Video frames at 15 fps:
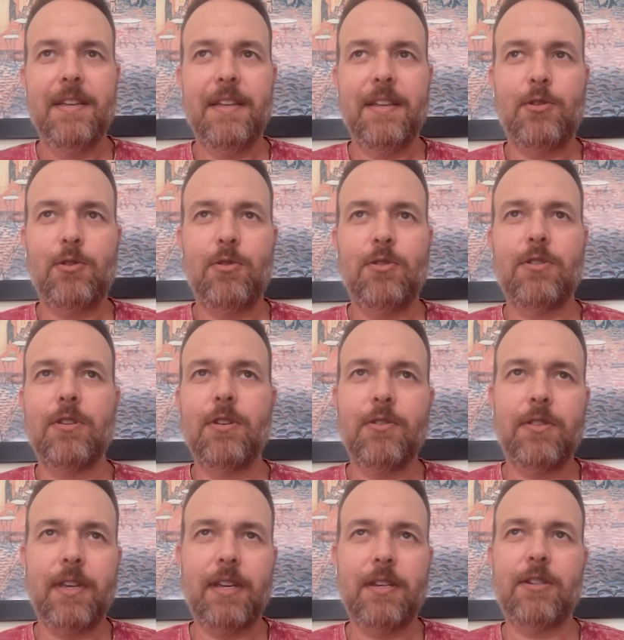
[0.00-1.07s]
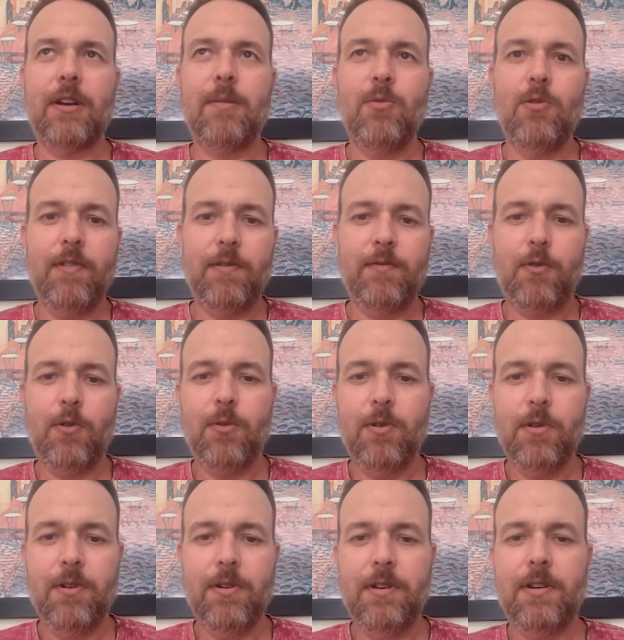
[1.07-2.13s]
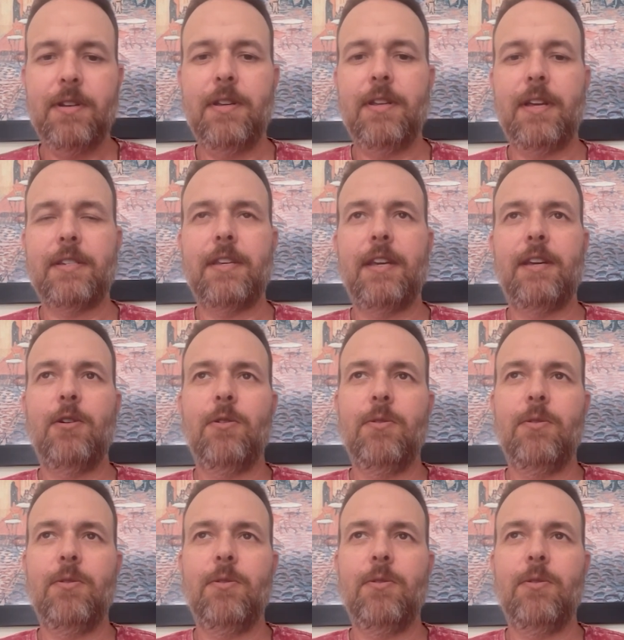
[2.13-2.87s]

as soon as little things start moving forward next thing you yeah.